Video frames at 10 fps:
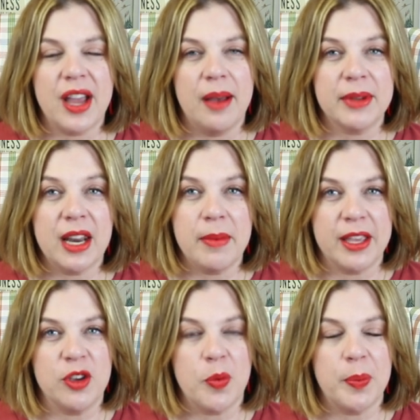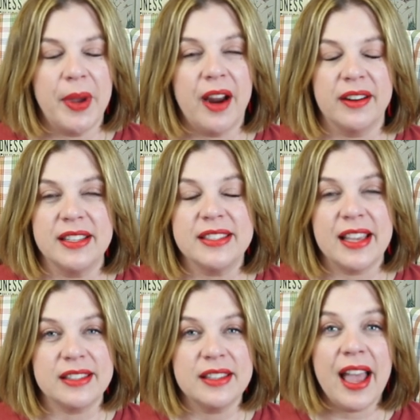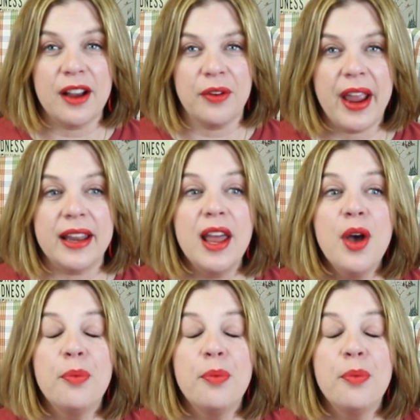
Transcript: Um, can I make you up a pair? And he says, yeah, great.